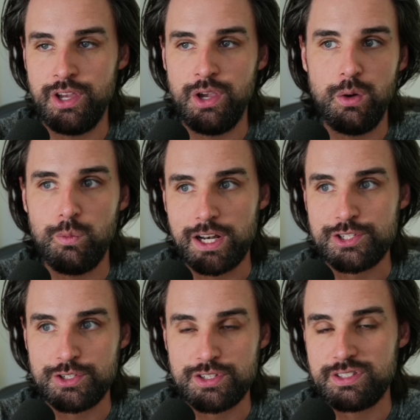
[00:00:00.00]
Why don't
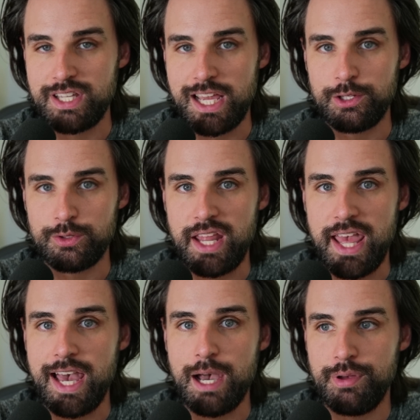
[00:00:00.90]
you just download an
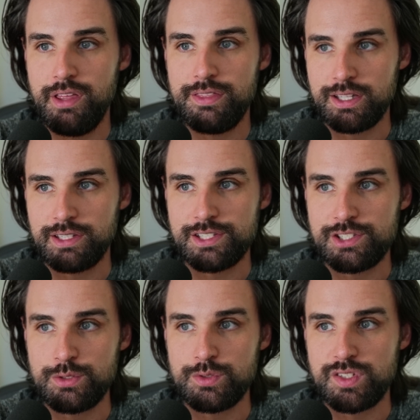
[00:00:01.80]
app that lets
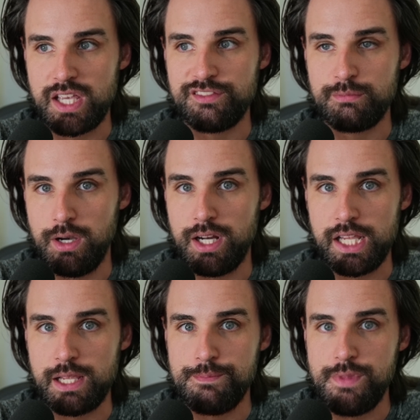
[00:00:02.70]
you save
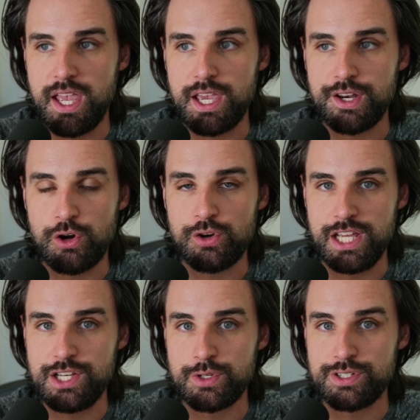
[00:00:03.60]
money and earn
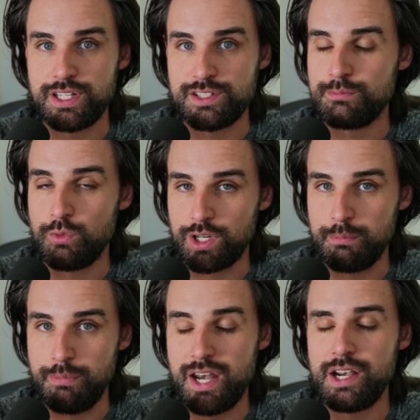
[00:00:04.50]
interest that's more
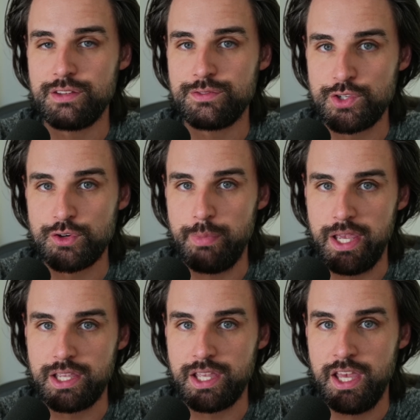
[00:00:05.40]
competitive to your
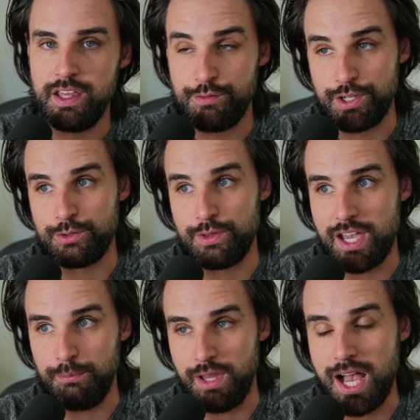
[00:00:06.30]
bank? If we can do
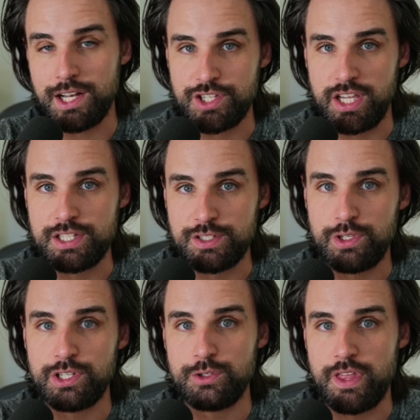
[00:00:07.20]
that with blockchains, if we
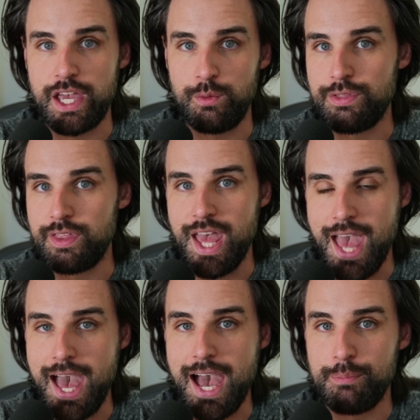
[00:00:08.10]
can do that with an
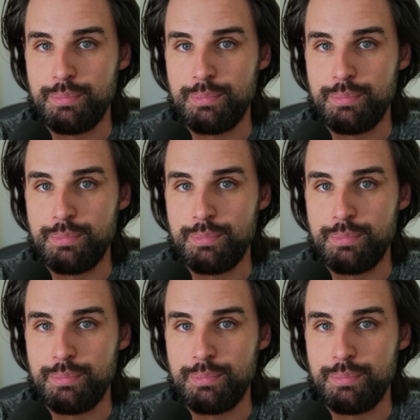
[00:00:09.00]
app,